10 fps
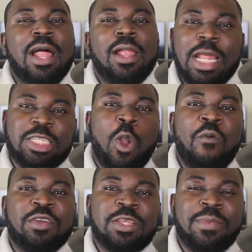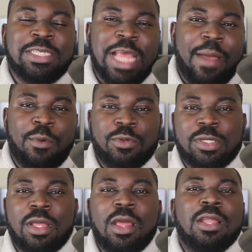Let's go over some
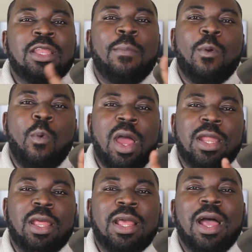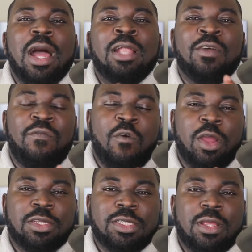examples. Number 1, a
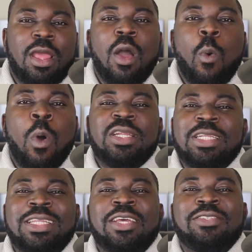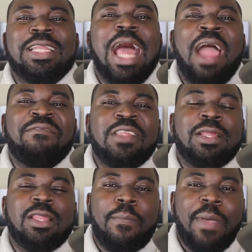divorce. One of the deals that I've done
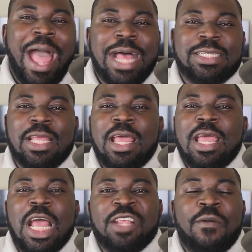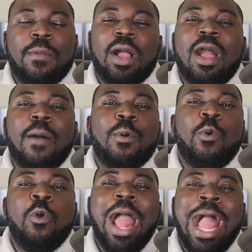in the past is from a couple
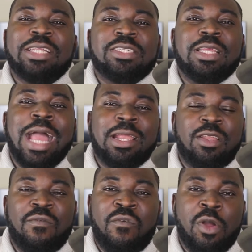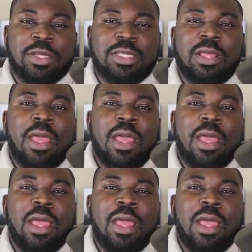who actually got a divorce.